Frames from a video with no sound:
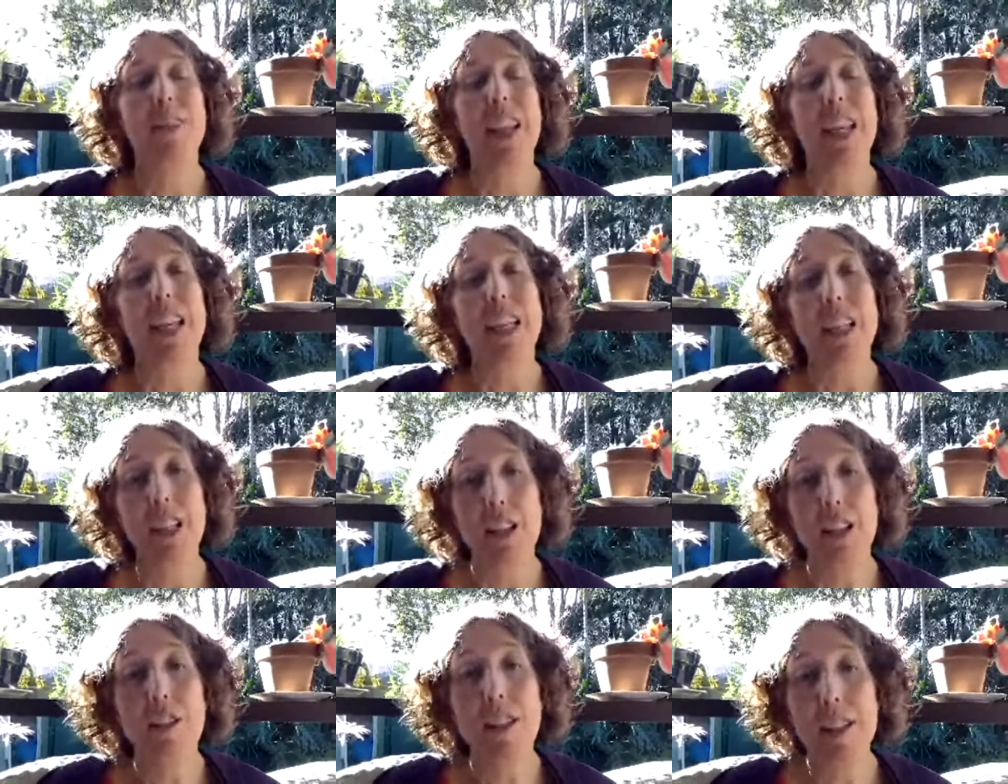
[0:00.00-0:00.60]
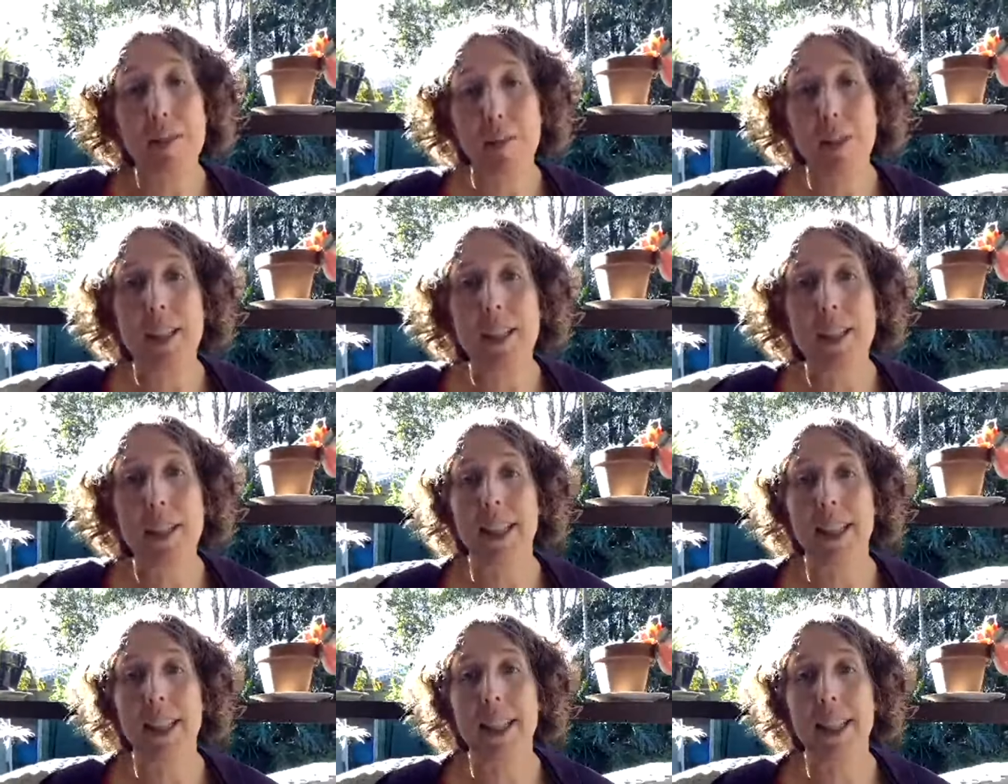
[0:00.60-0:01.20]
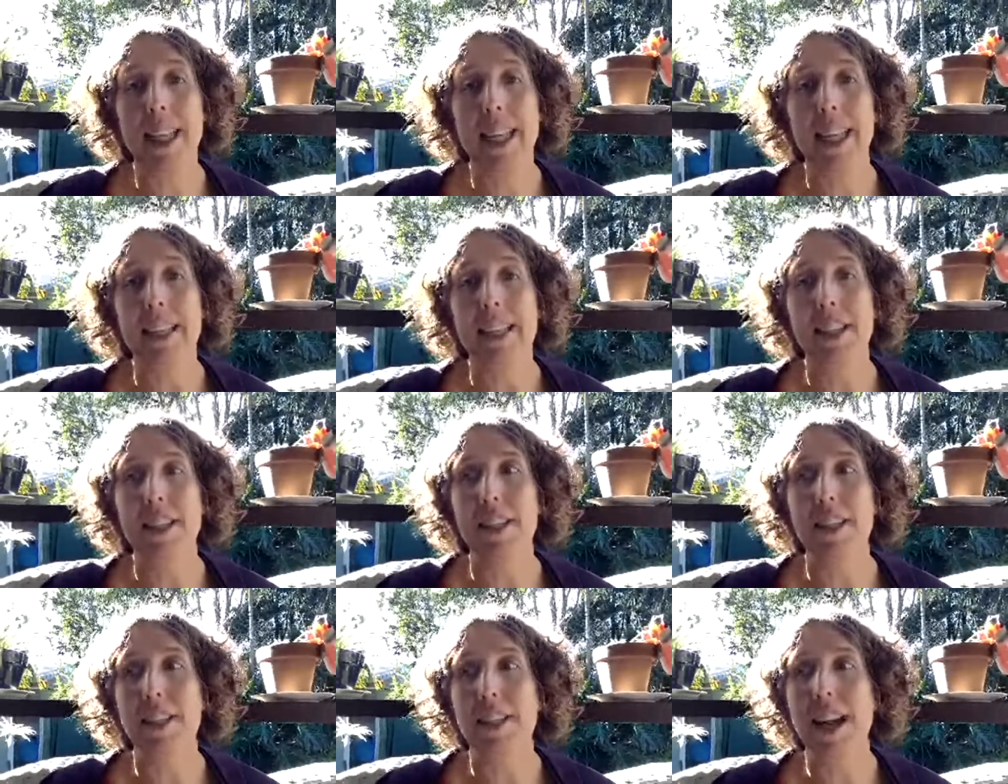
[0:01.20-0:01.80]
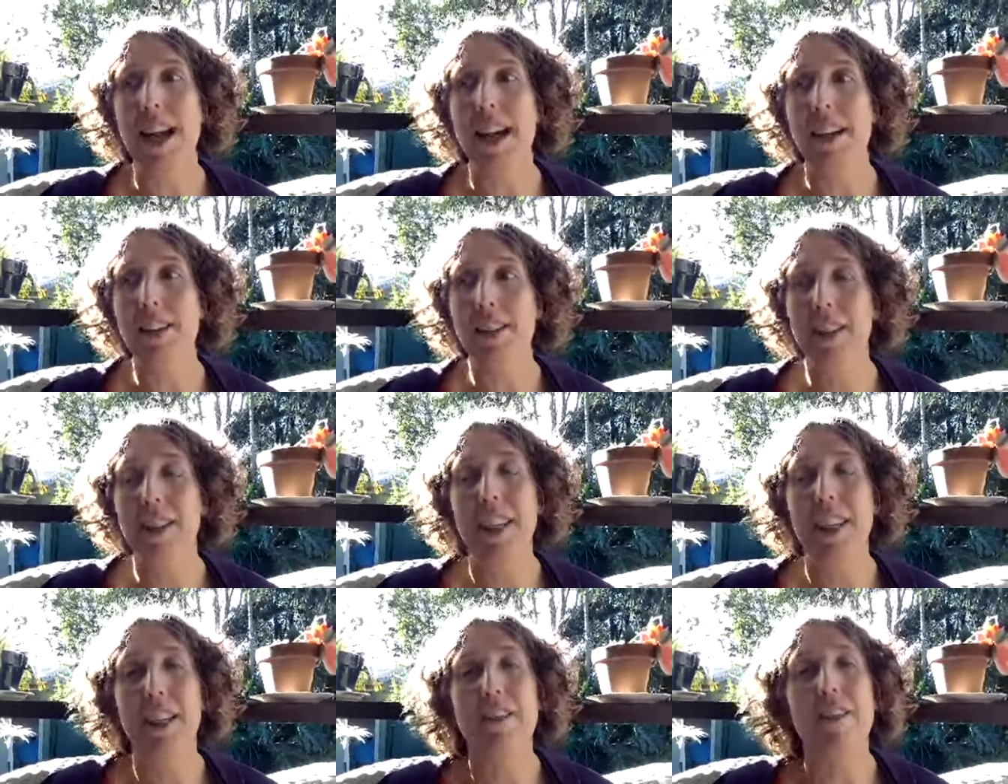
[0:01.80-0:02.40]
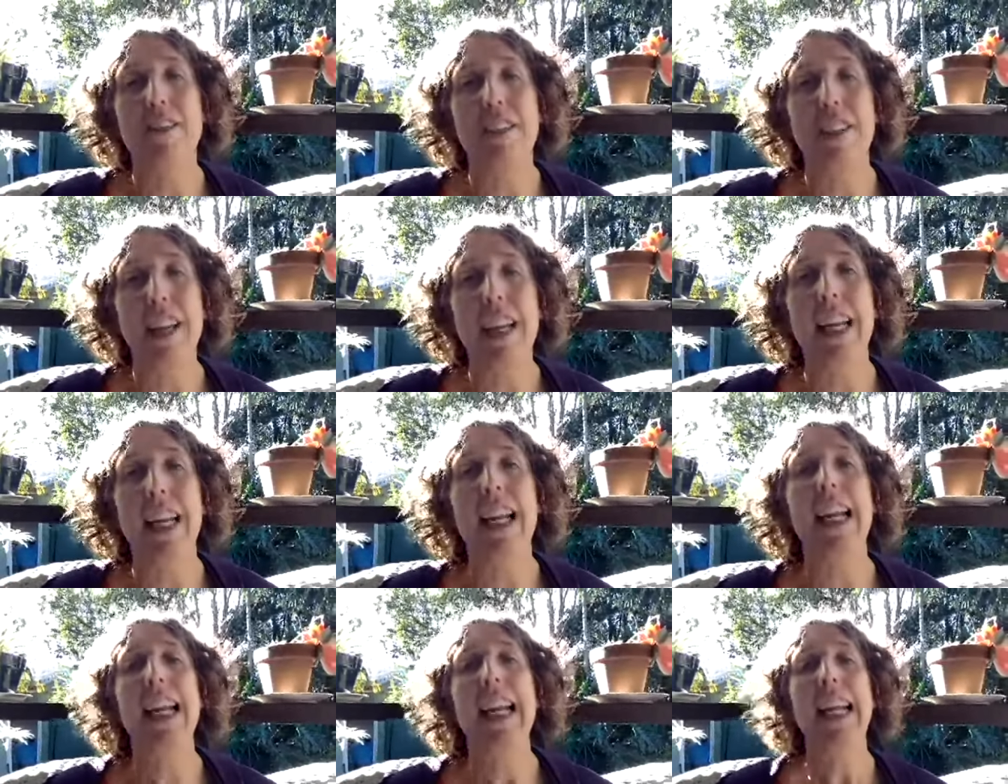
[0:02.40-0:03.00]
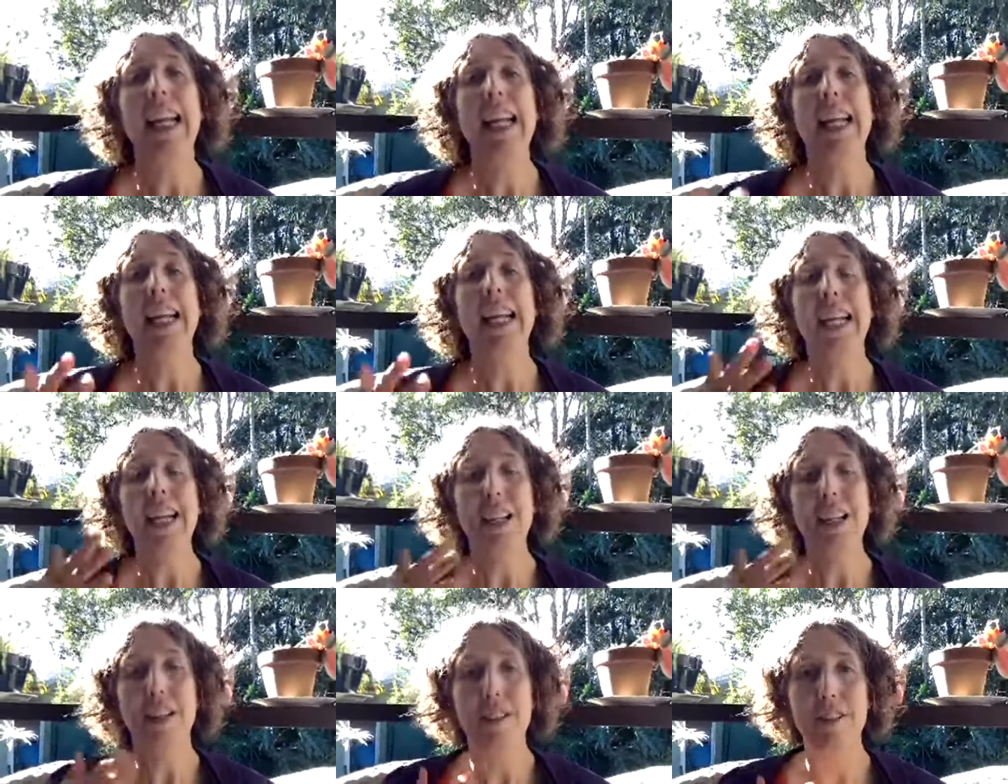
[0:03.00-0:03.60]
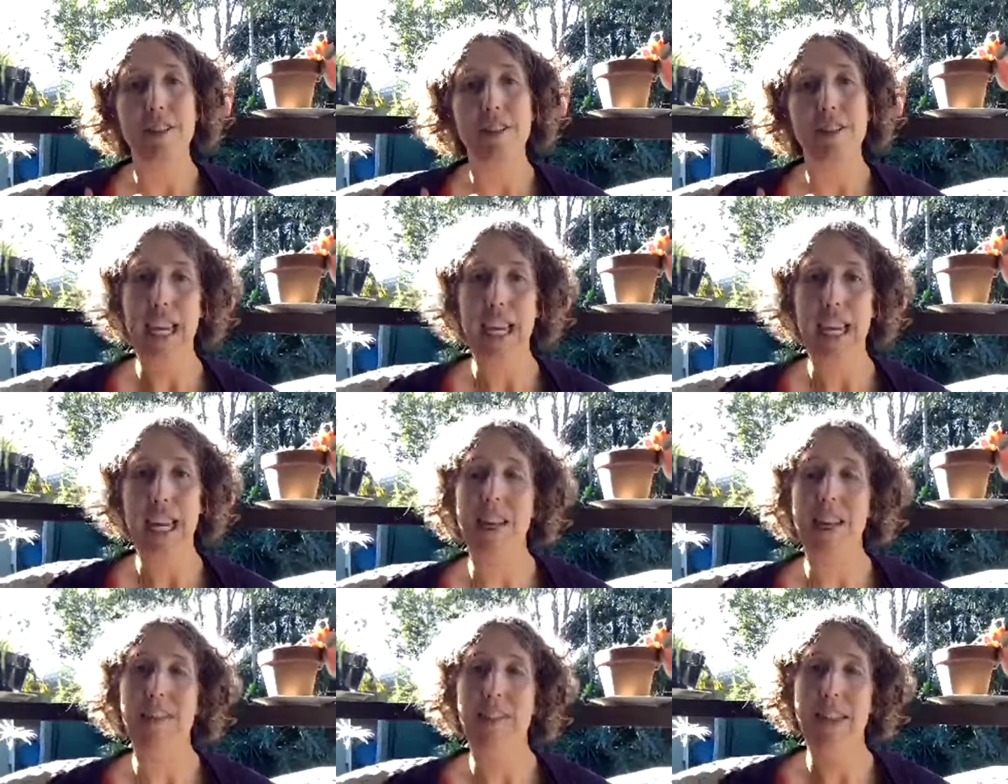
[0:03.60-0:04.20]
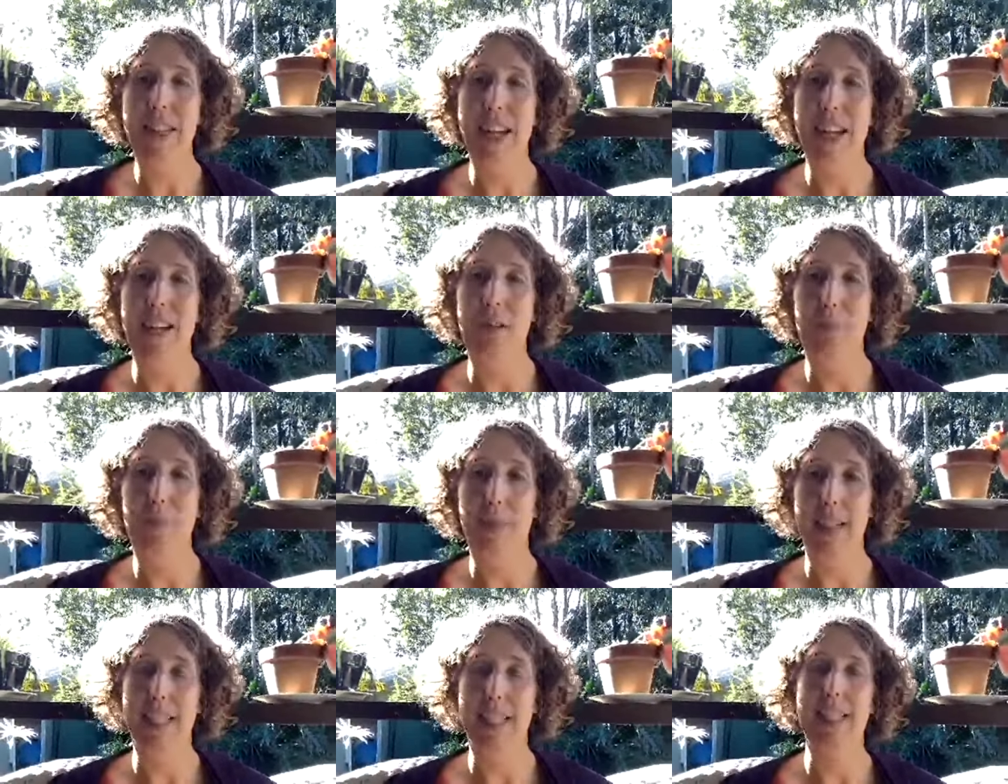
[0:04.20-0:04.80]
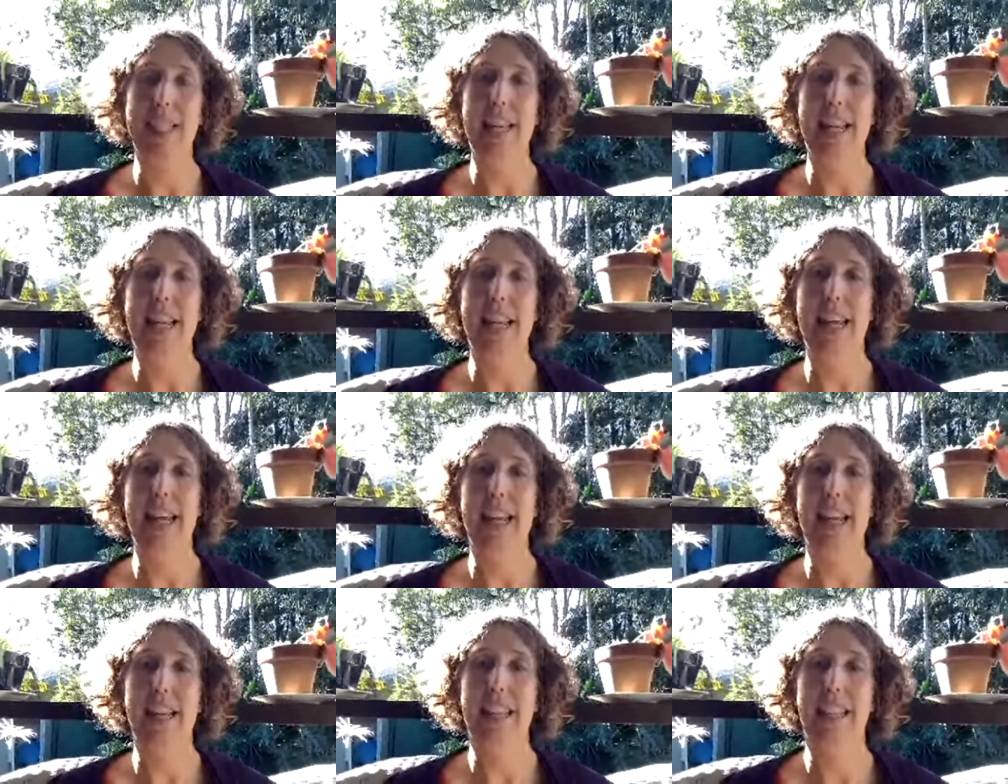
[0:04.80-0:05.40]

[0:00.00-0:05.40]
it's your responsibility to actually really receive the help that's there